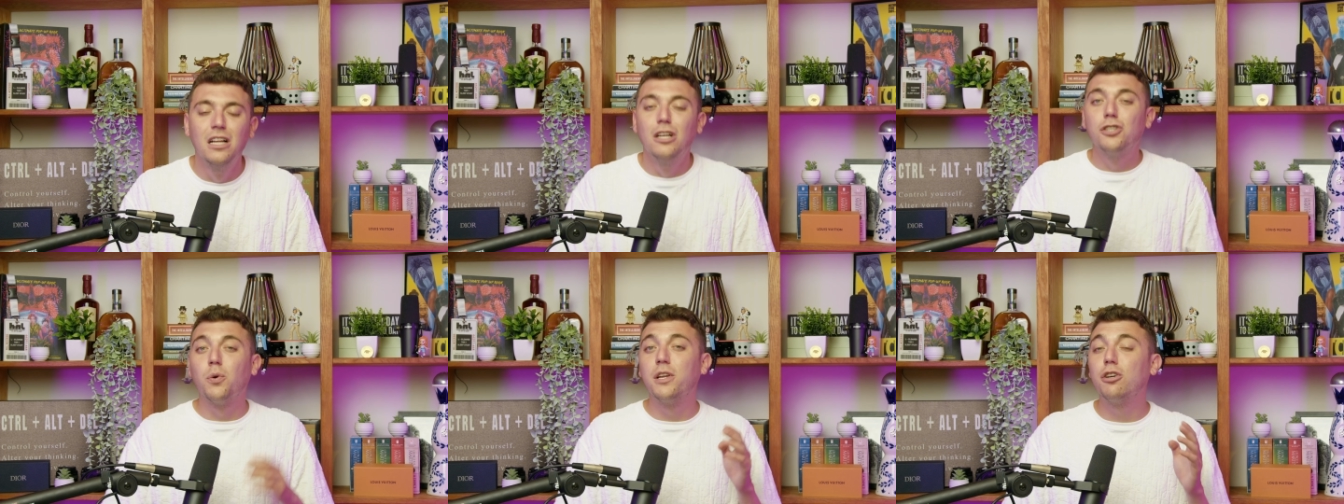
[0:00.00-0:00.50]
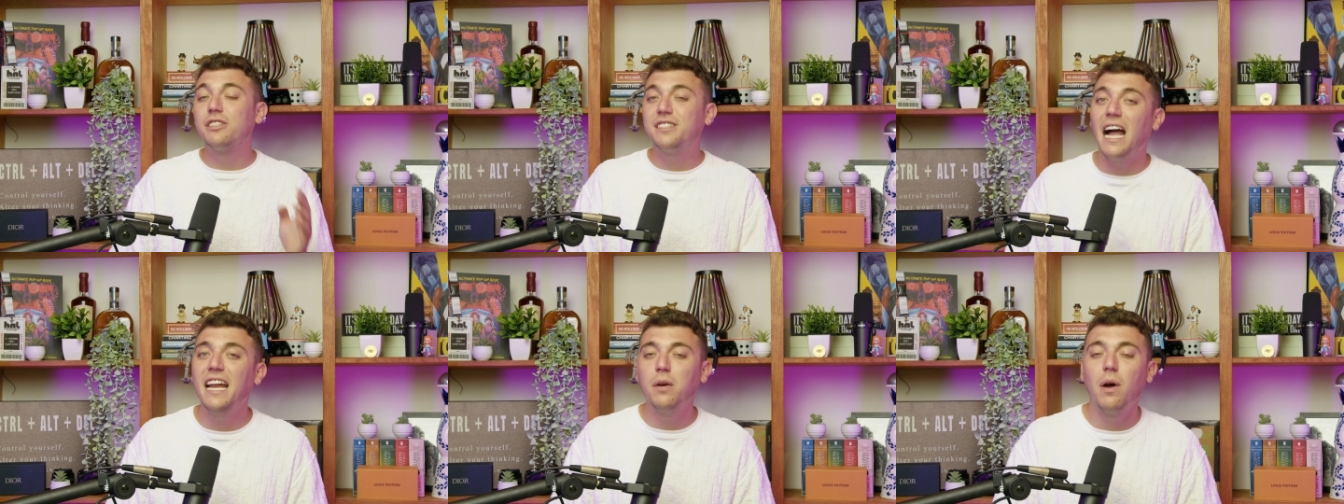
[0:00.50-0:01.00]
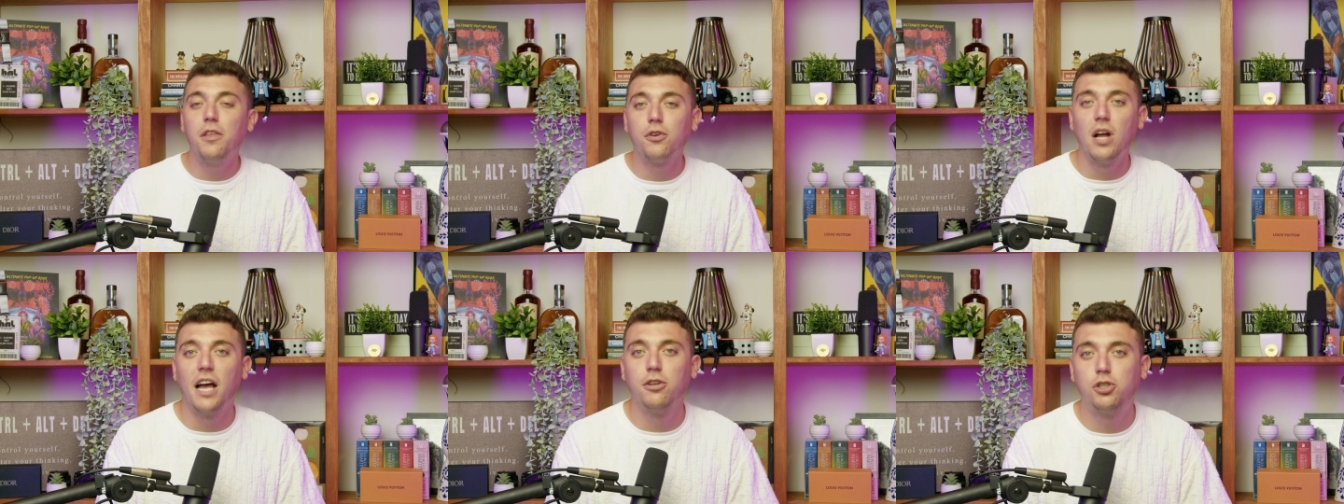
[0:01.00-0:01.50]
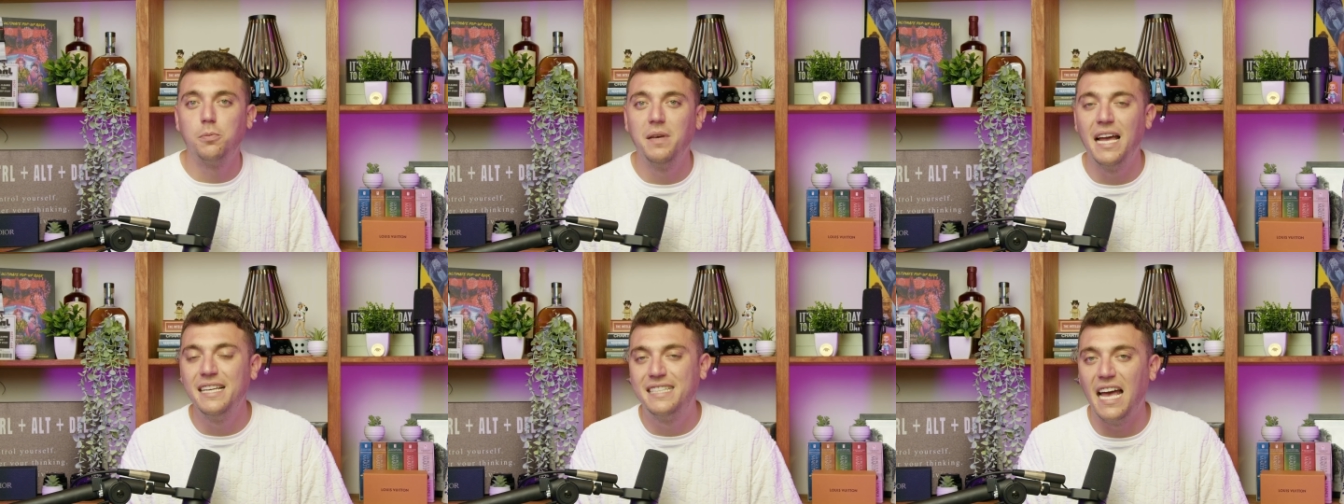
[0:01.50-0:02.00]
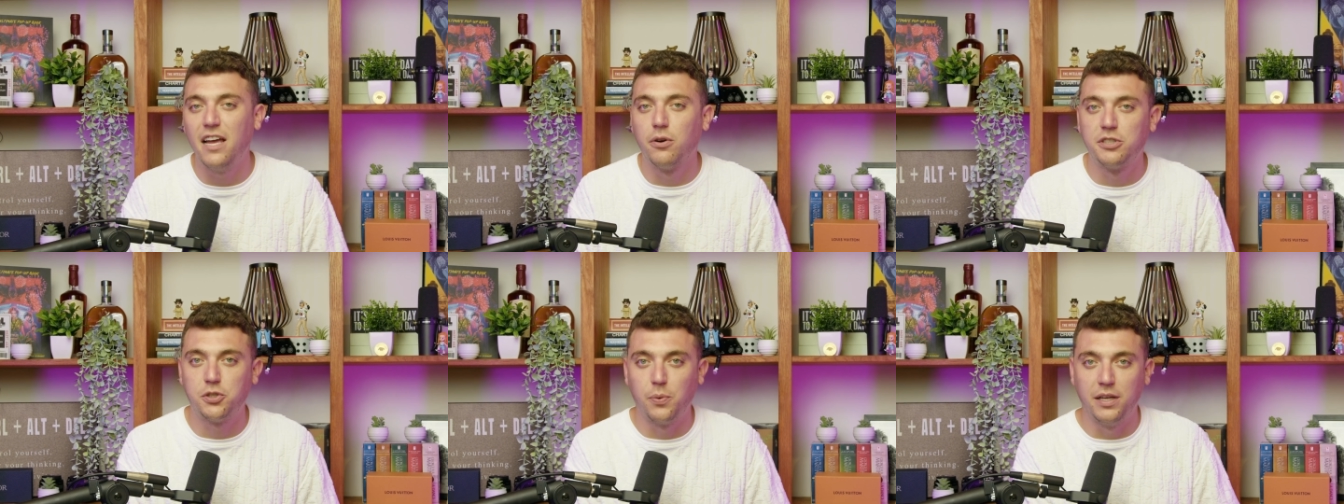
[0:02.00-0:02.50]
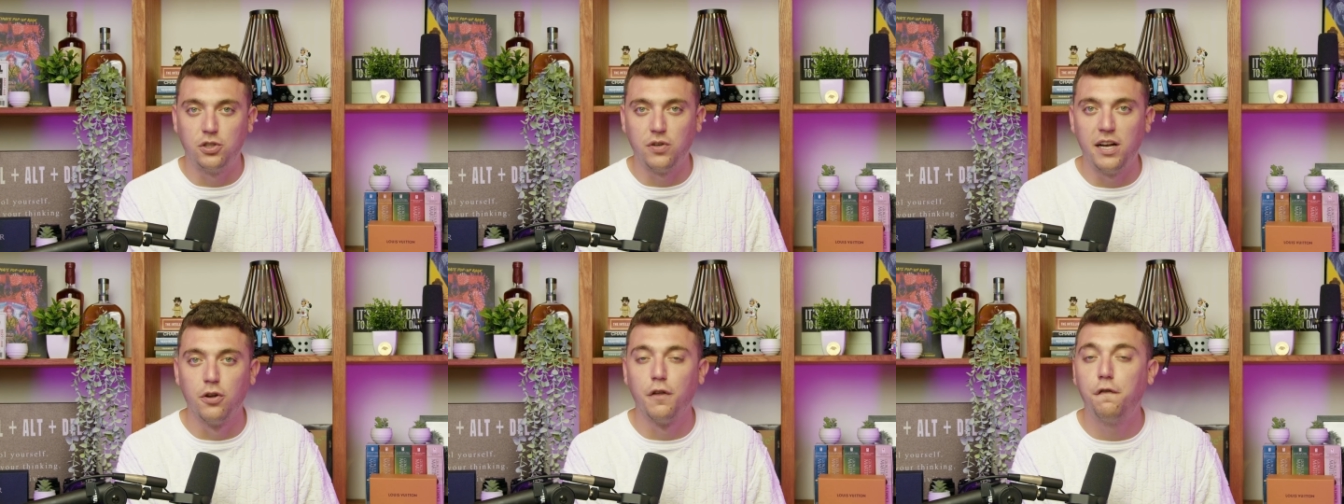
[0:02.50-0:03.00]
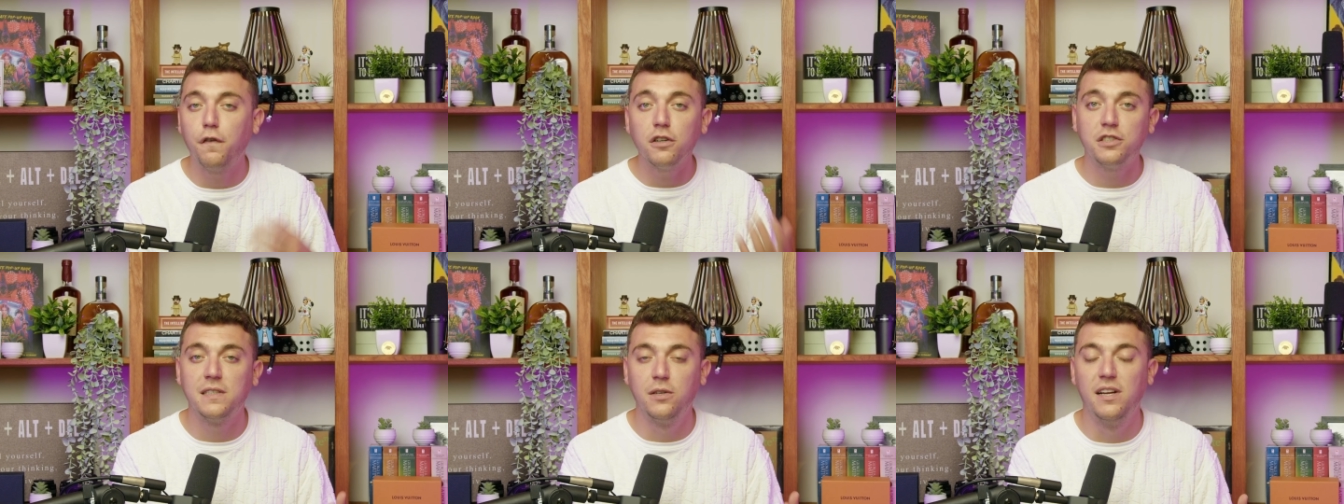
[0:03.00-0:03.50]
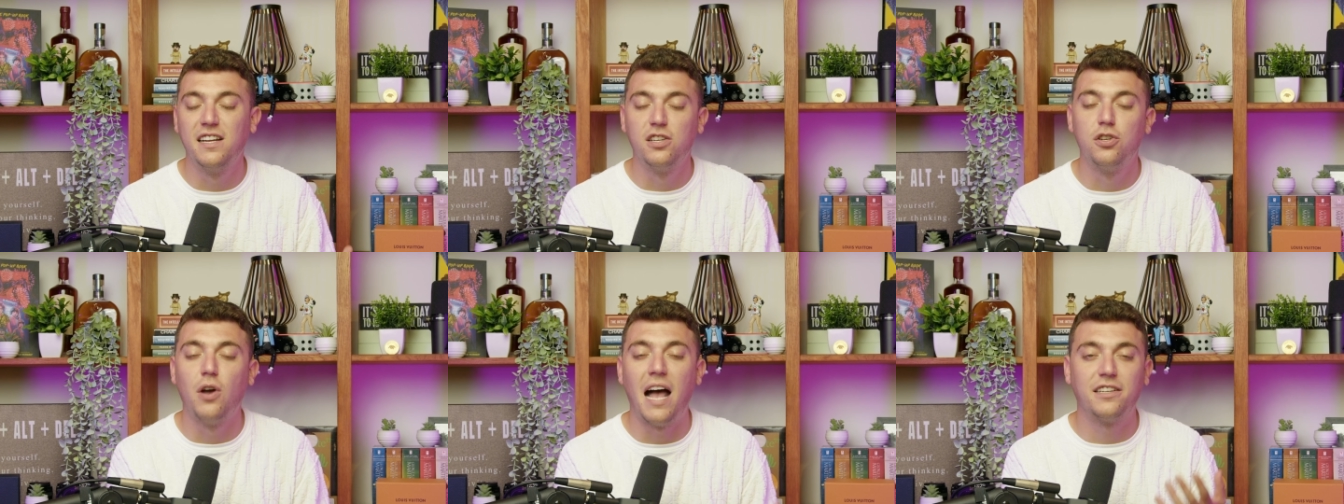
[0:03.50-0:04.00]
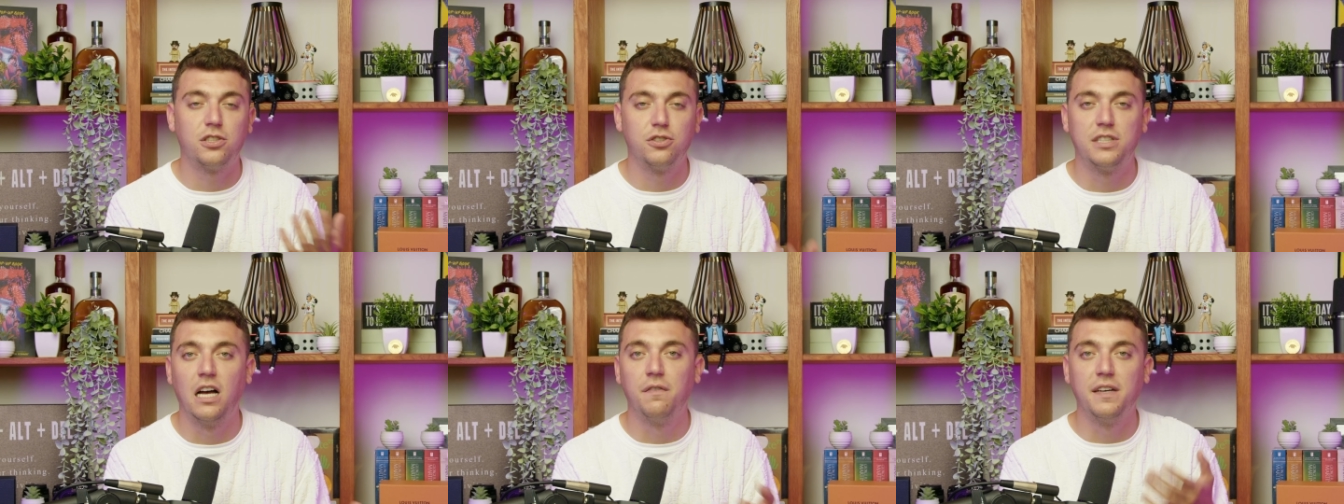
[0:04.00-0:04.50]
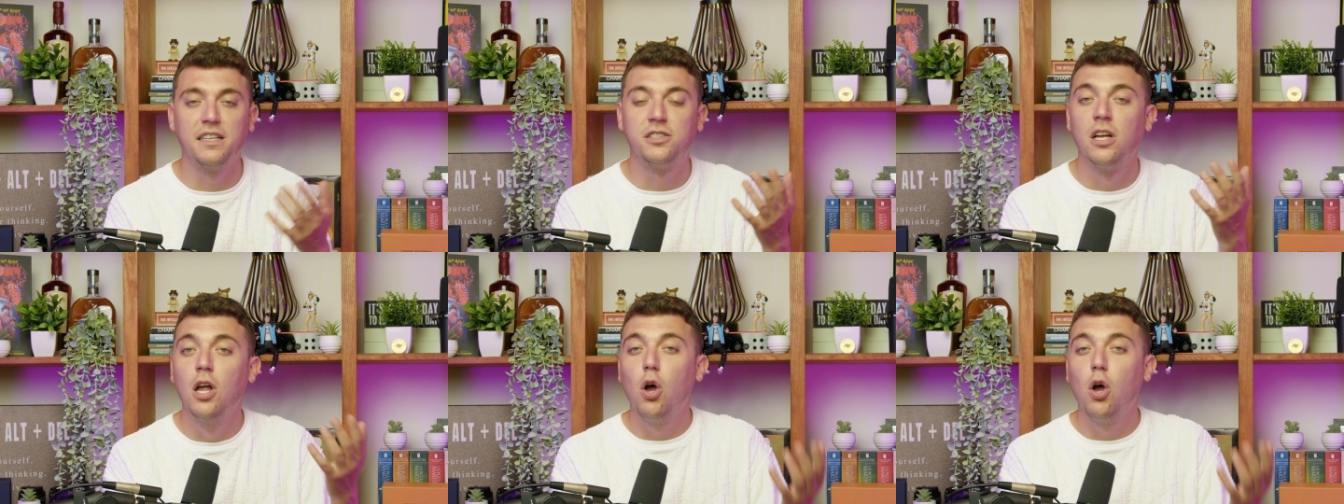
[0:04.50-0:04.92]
So when you're deciding whether or not you should be a day or swing trader, the first thing you need to do, ask yourself is,